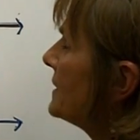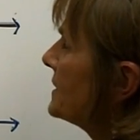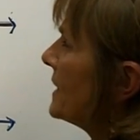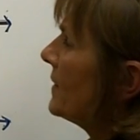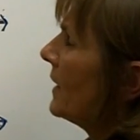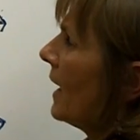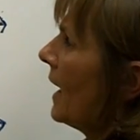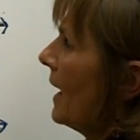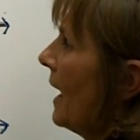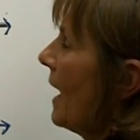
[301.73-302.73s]
I see that
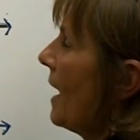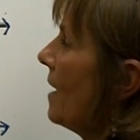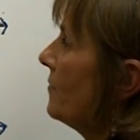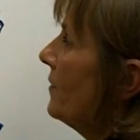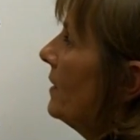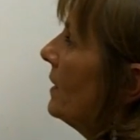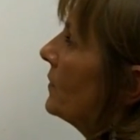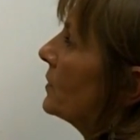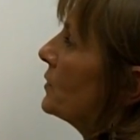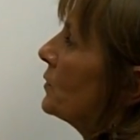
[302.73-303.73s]
I have
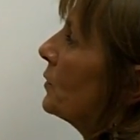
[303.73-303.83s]
the